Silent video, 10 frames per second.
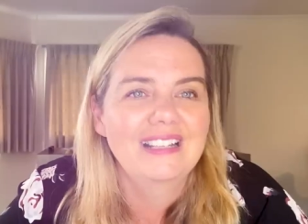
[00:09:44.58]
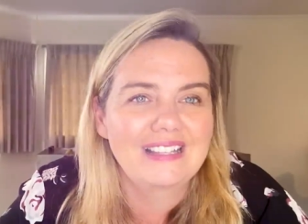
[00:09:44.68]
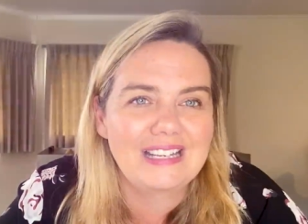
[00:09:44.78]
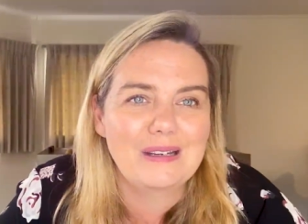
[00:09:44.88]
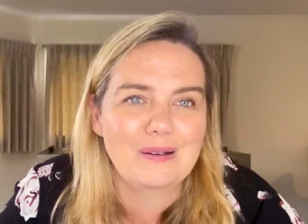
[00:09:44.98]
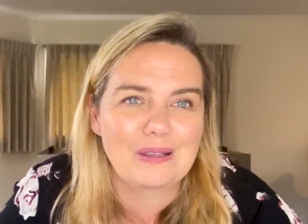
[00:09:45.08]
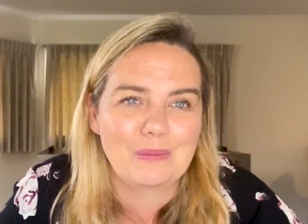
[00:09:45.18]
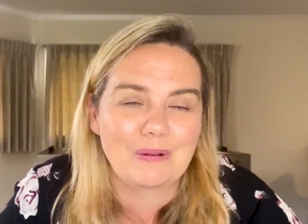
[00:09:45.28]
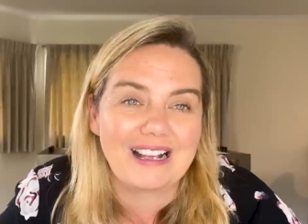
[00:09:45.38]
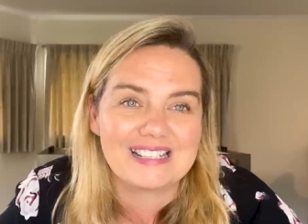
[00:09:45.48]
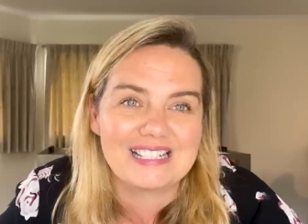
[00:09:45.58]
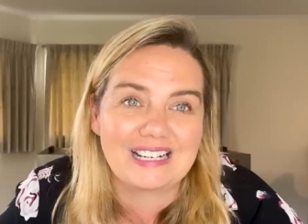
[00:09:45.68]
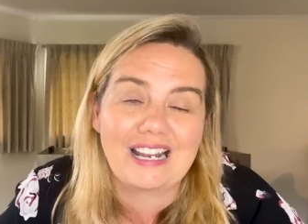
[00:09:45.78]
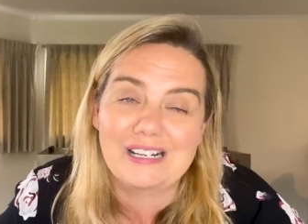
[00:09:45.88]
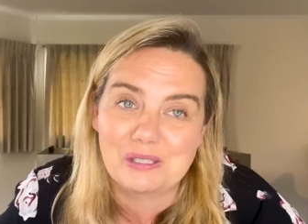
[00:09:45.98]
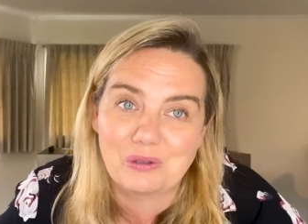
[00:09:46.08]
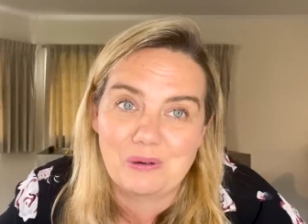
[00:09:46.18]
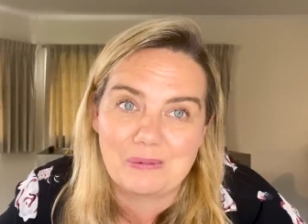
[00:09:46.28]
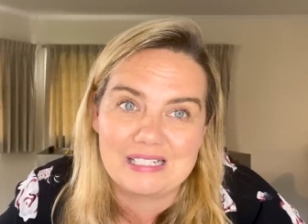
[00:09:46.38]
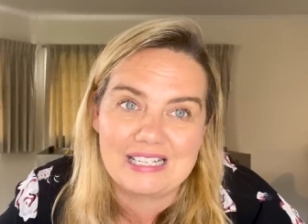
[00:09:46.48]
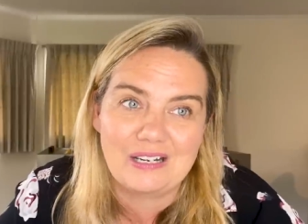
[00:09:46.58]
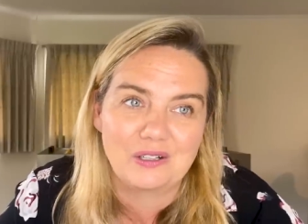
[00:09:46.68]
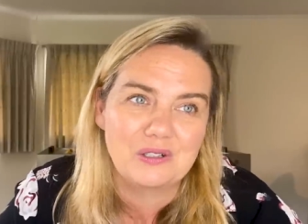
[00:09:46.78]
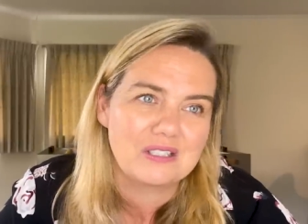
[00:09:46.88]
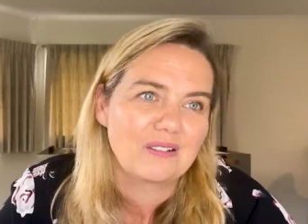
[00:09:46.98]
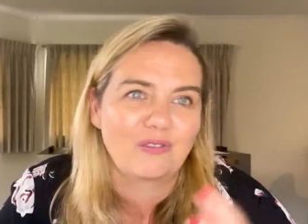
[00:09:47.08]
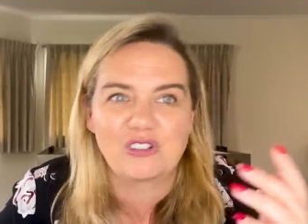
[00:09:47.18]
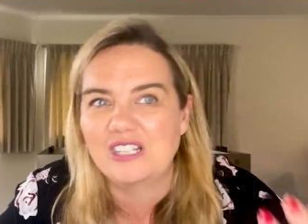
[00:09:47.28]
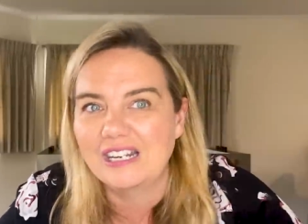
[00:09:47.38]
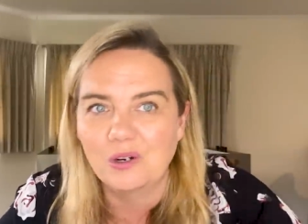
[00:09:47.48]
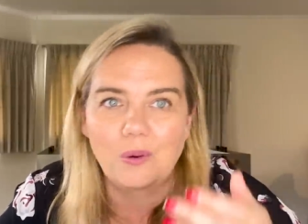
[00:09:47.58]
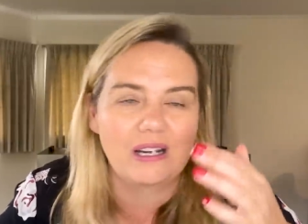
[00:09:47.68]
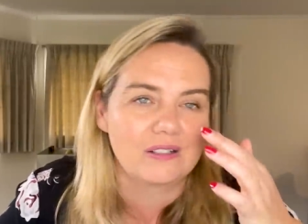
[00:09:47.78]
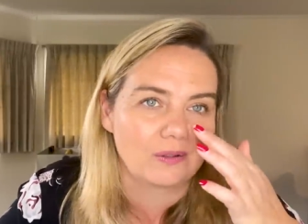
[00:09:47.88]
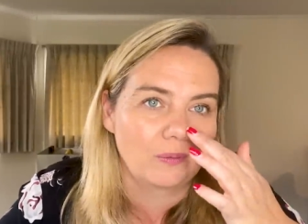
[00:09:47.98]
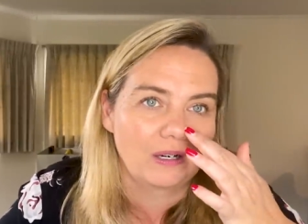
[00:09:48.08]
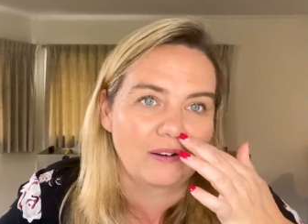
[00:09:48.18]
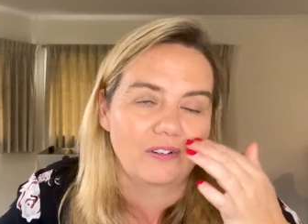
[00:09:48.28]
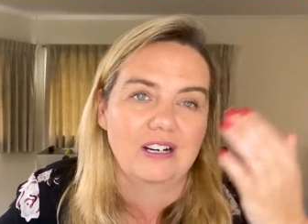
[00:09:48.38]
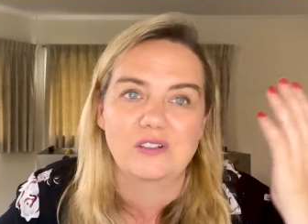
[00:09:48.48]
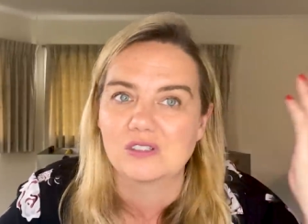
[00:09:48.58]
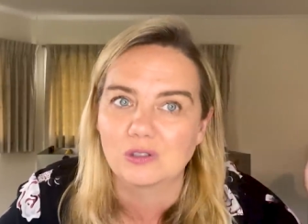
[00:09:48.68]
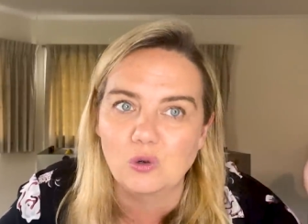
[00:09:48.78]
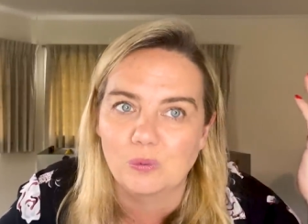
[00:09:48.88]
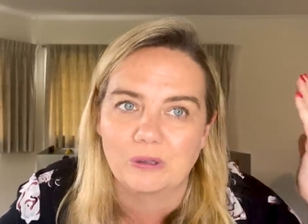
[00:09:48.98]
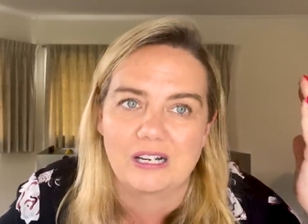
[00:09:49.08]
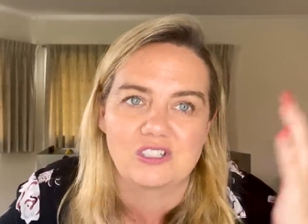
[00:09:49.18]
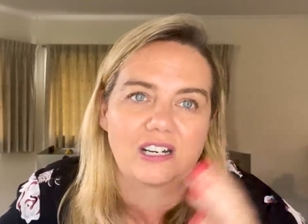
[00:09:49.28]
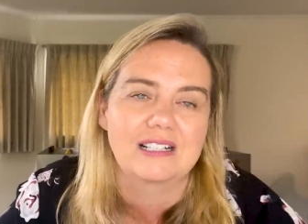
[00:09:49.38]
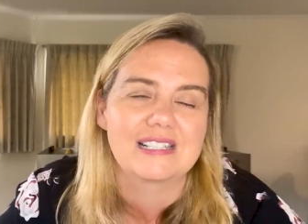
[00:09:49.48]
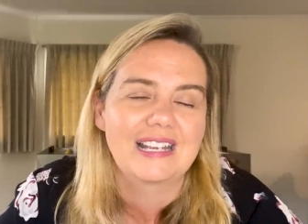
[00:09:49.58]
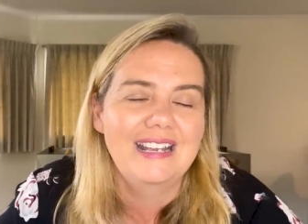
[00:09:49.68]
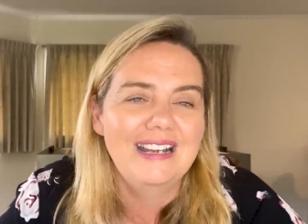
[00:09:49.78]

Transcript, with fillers: the plastic ice cream containers for takeaways or whatever else, school projects.